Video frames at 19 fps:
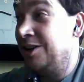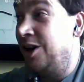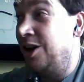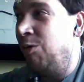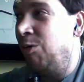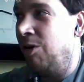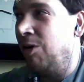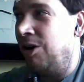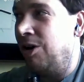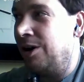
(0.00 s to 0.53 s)

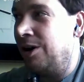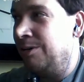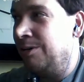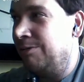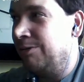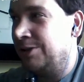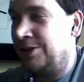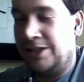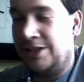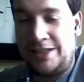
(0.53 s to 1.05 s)
no
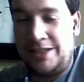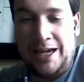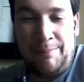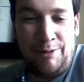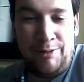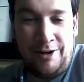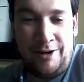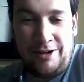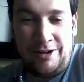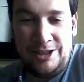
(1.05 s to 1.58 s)
war, which at
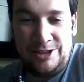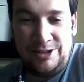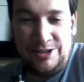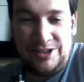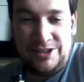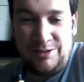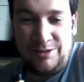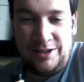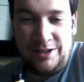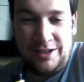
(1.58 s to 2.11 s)
that point in our
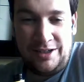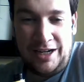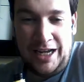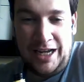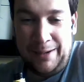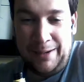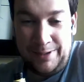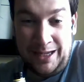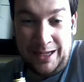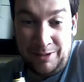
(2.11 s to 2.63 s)
country's history
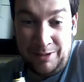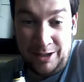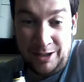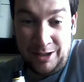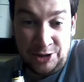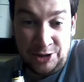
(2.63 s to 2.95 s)
didn't happen that